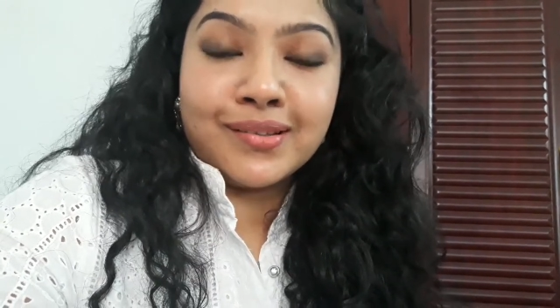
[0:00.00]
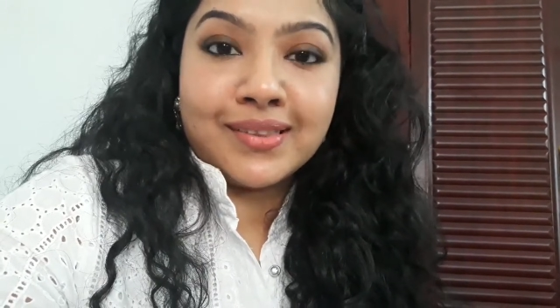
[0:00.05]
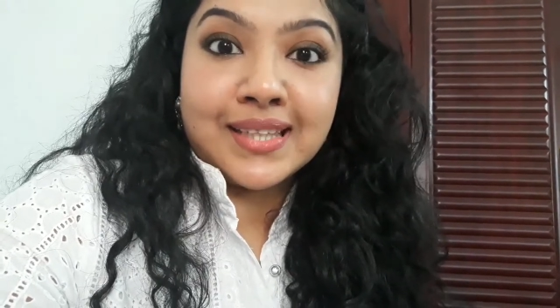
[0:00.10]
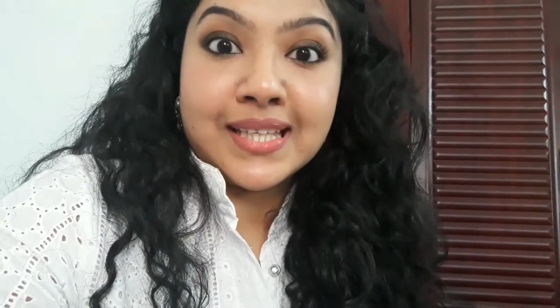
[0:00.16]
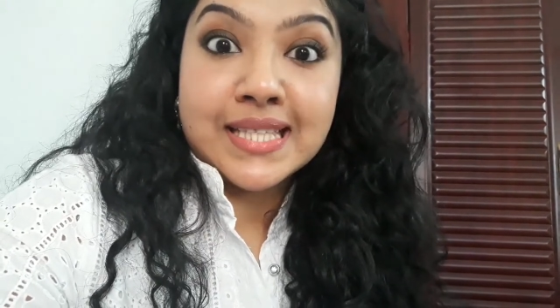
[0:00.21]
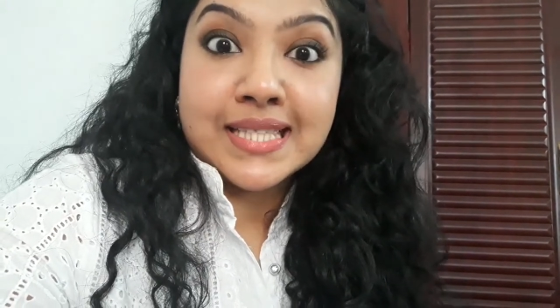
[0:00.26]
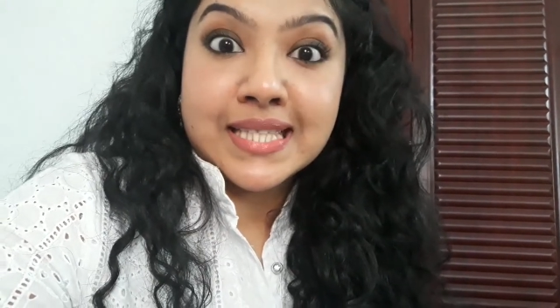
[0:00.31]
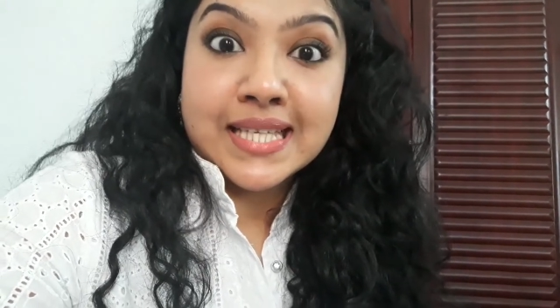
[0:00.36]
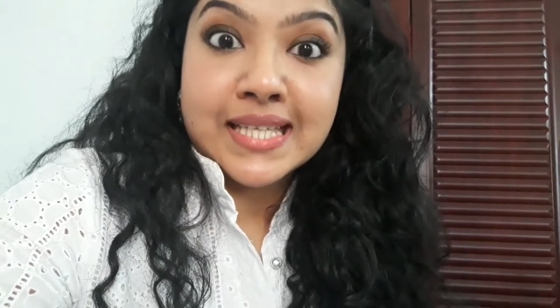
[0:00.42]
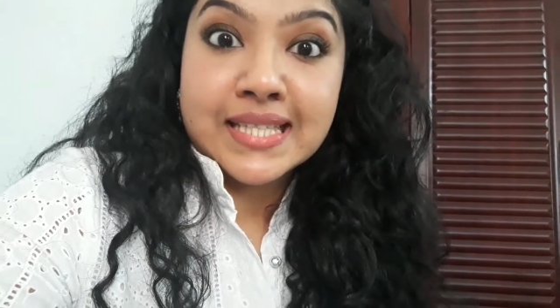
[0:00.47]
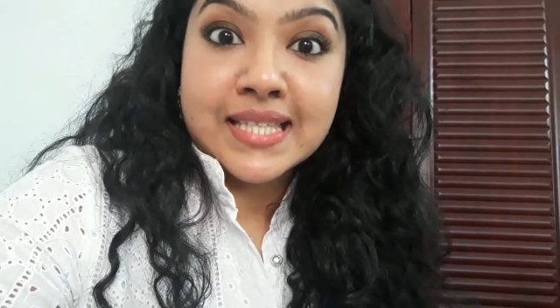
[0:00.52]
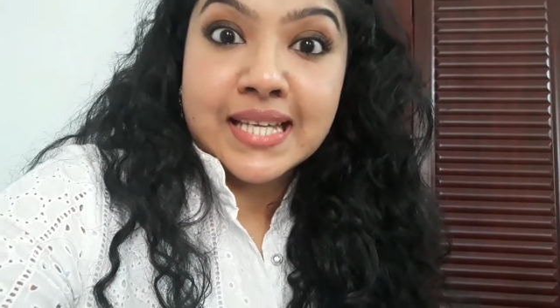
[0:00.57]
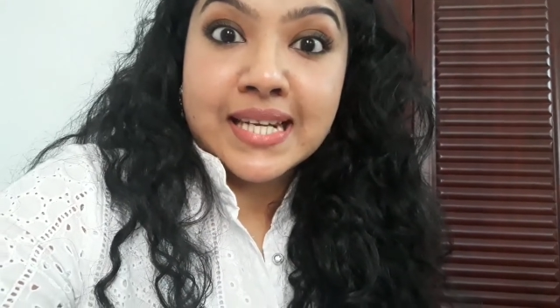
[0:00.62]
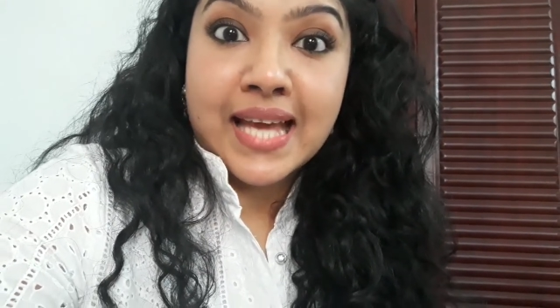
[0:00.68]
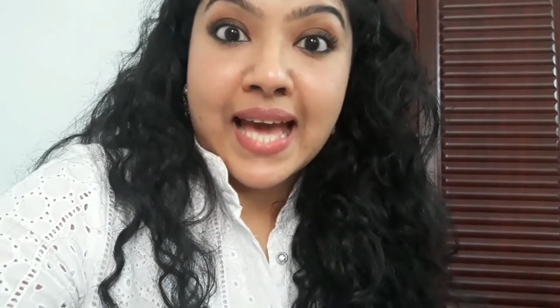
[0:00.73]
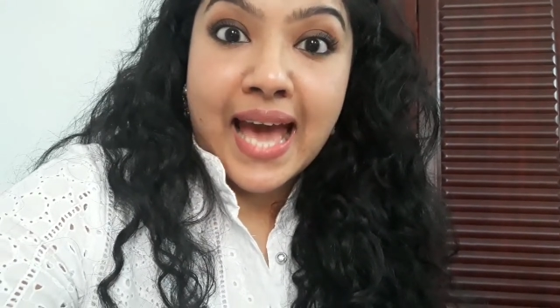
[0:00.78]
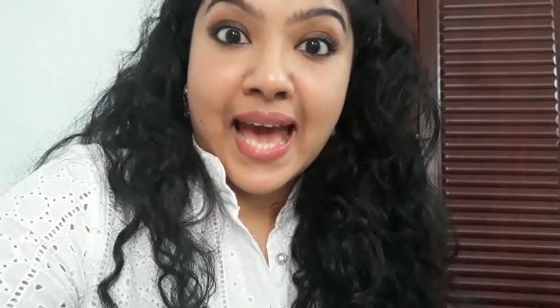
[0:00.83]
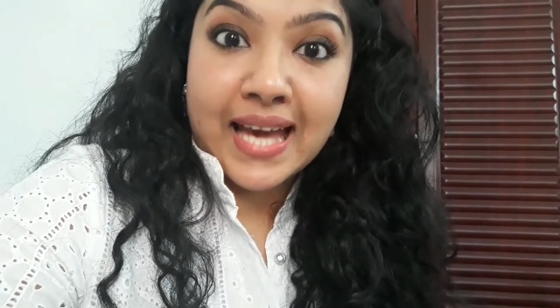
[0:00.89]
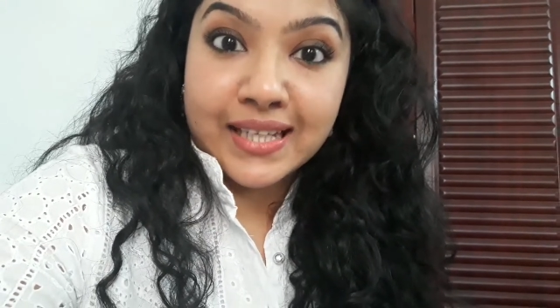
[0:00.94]
This is
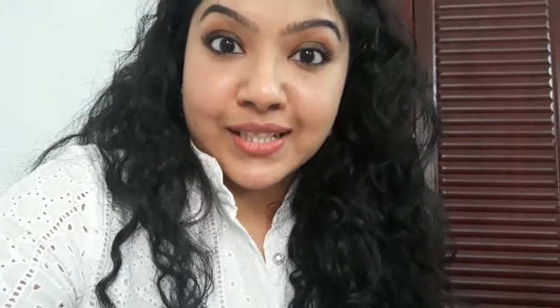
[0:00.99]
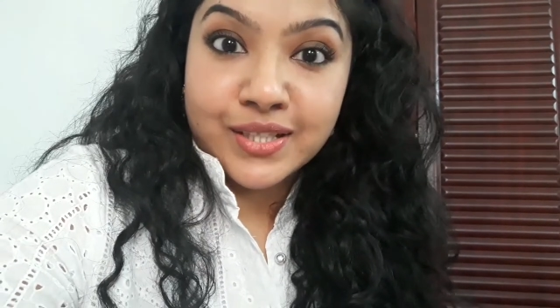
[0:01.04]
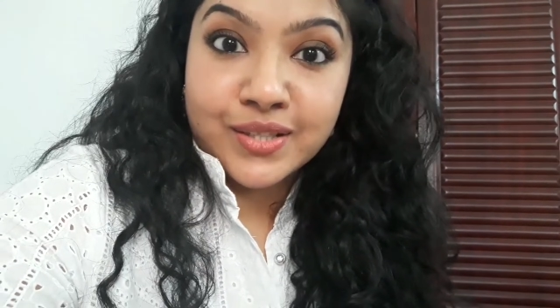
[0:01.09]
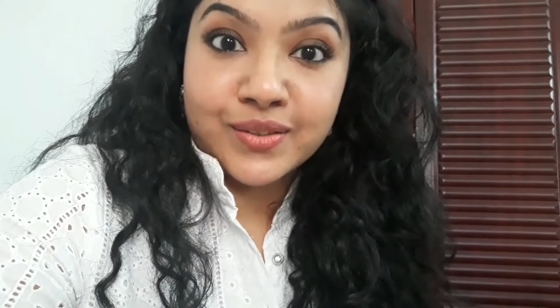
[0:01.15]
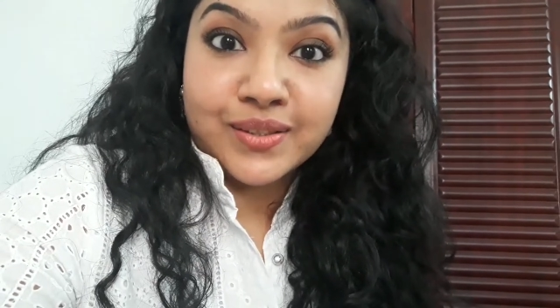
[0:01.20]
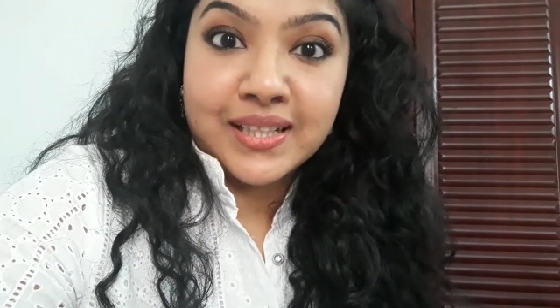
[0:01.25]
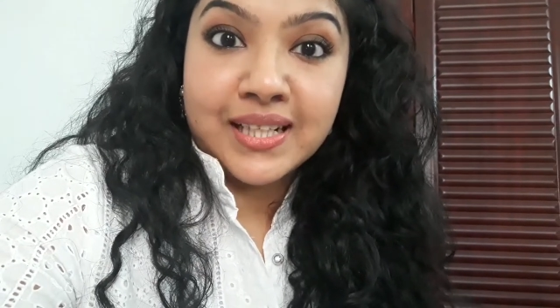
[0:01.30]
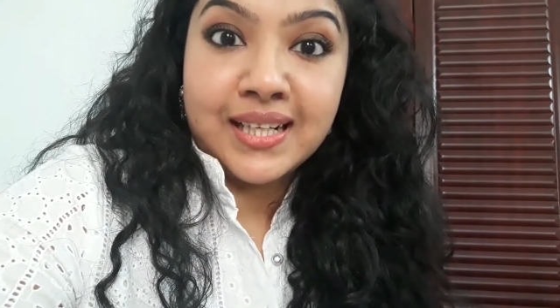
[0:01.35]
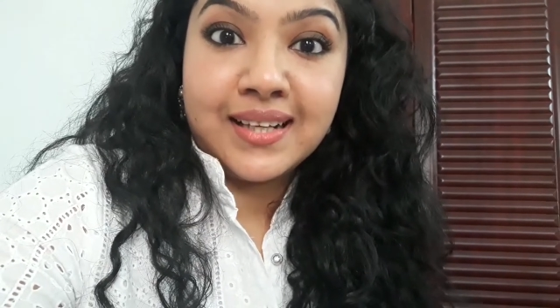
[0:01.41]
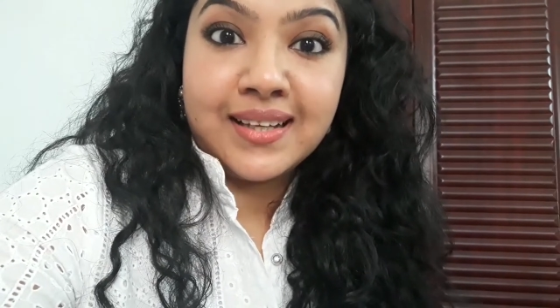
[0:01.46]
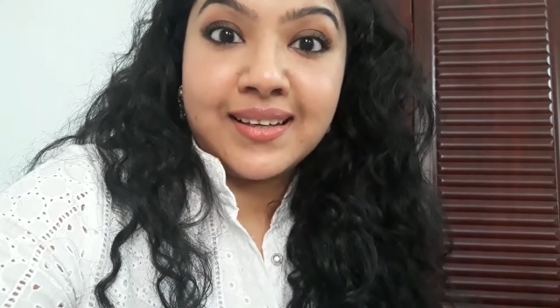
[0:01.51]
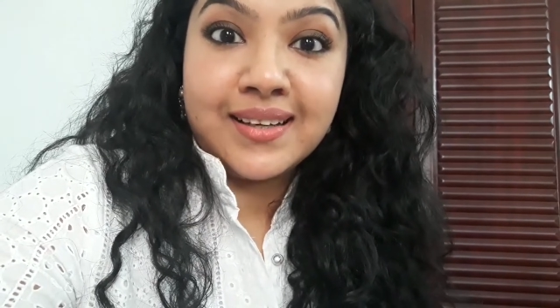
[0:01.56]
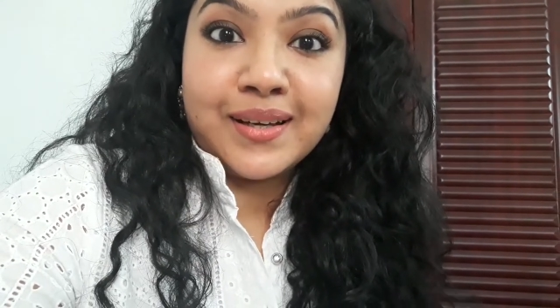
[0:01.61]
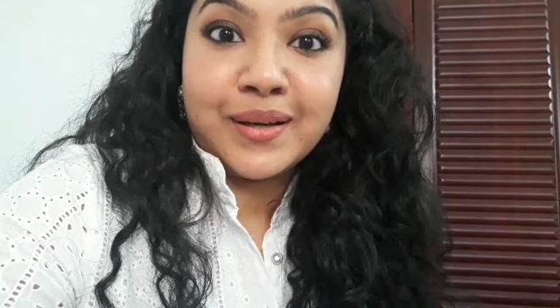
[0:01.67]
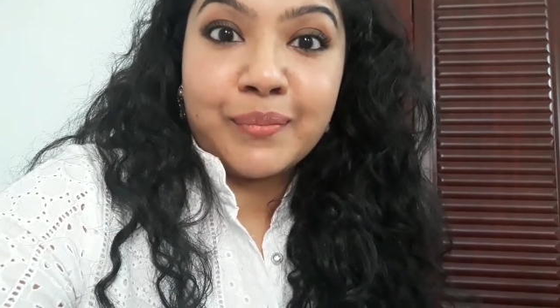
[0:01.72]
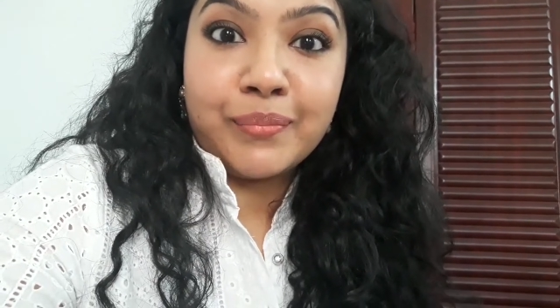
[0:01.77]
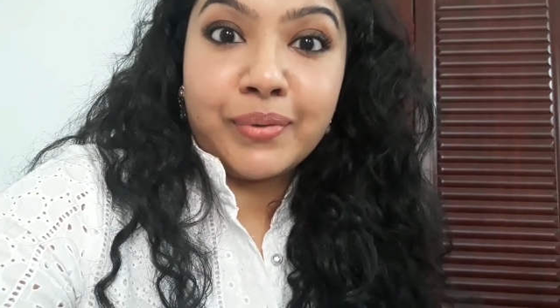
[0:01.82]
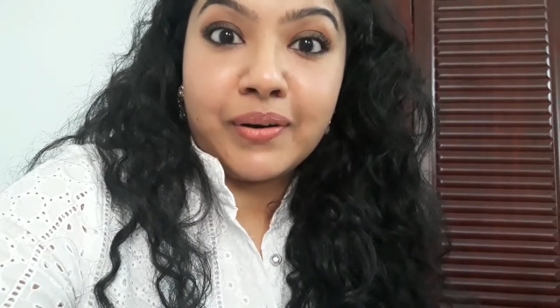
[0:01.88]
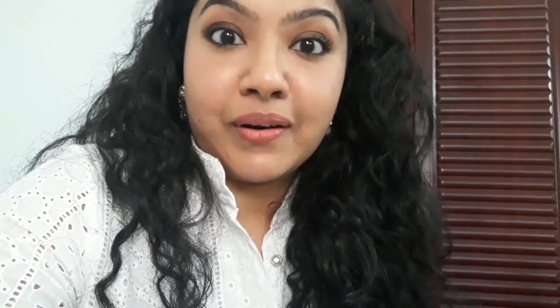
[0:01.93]
an actual
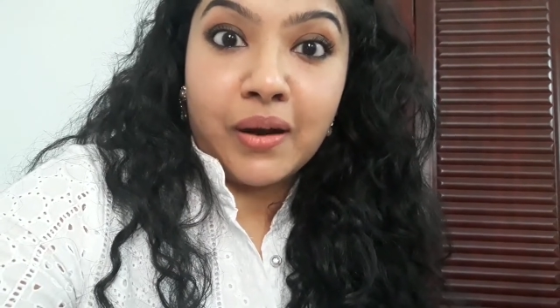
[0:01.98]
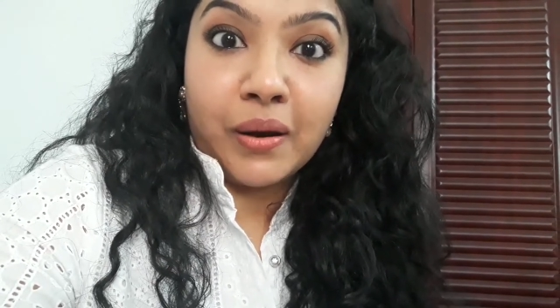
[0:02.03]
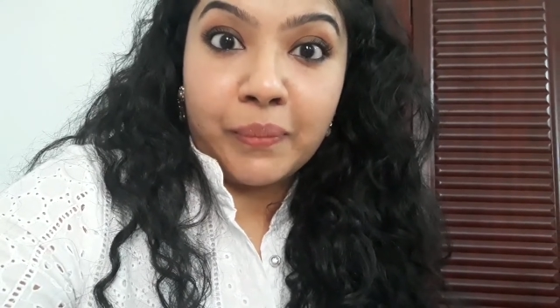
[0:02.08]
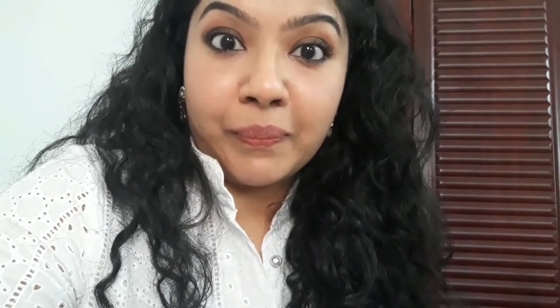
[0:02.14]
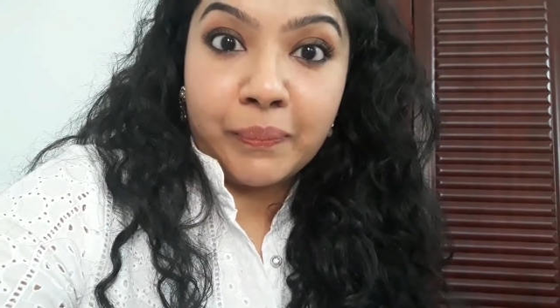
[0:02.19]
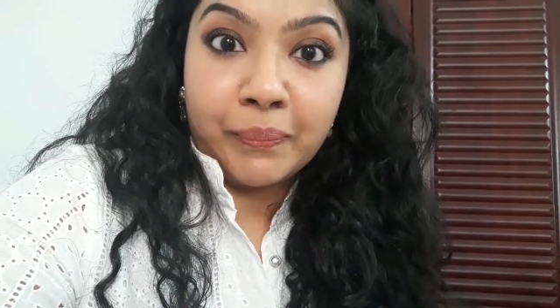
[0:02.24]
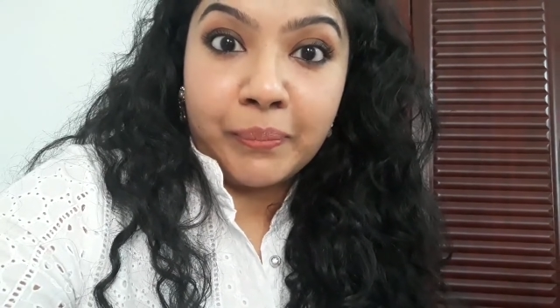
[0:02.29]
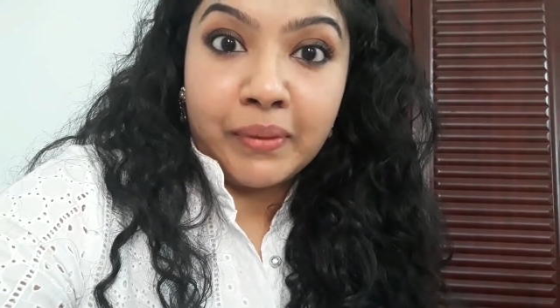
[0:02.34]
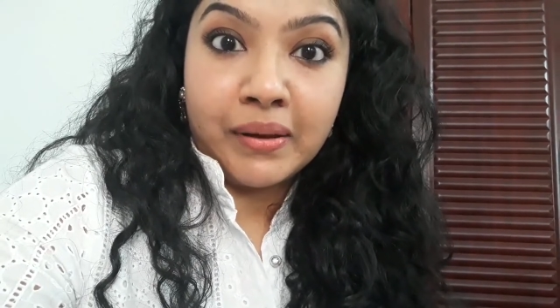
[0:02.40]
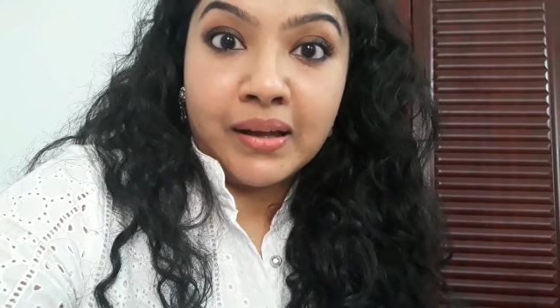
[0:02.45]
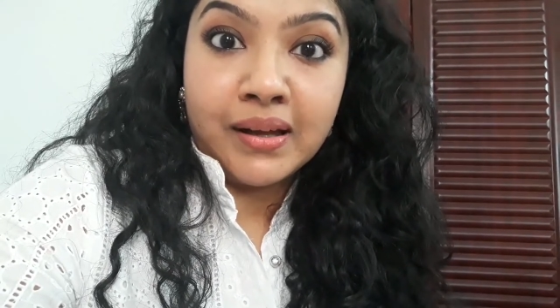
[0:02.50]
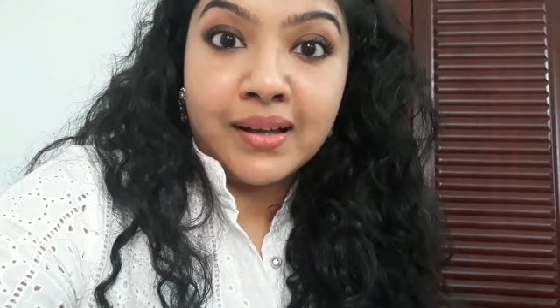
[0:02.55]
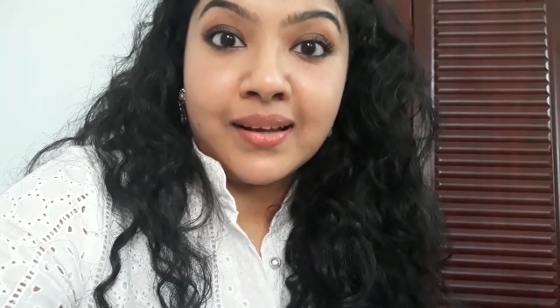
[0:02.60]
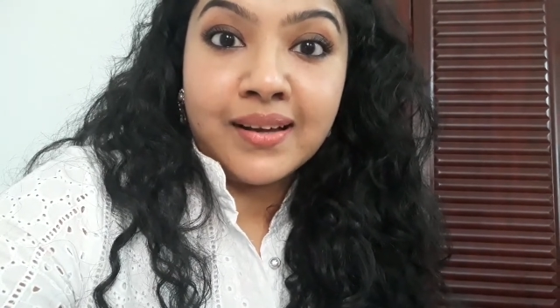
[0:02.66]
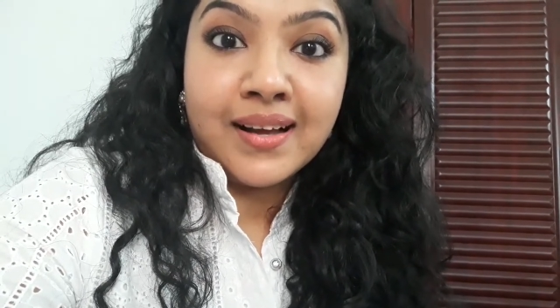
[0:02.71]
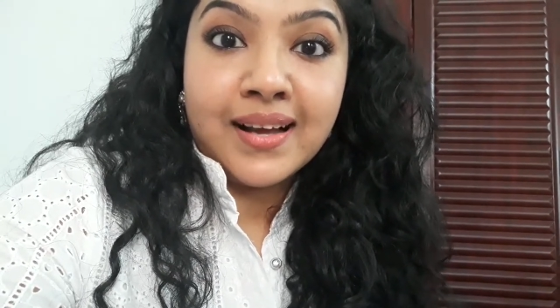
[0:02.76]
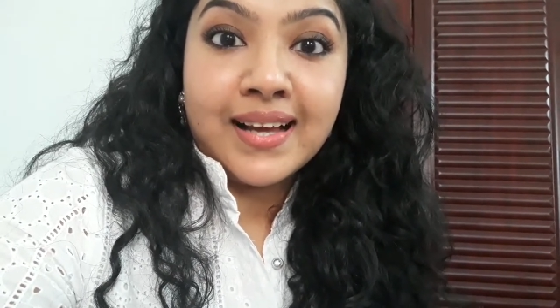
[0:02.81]
proper